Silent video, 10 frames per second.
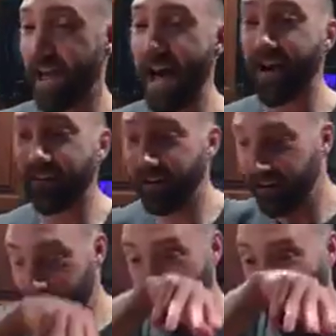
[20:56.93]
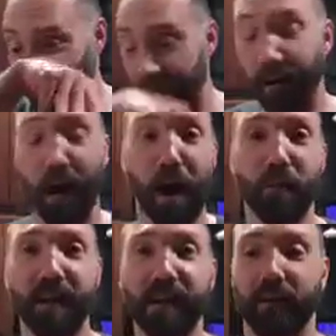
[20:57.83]
Now, our
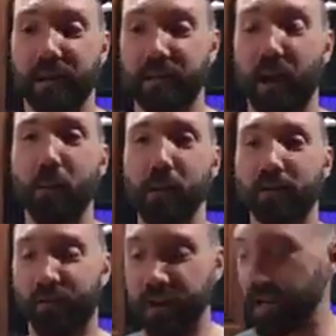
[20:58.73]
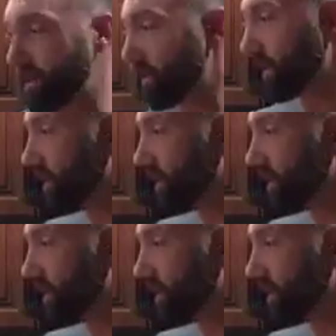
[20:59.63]
meal is almost finished.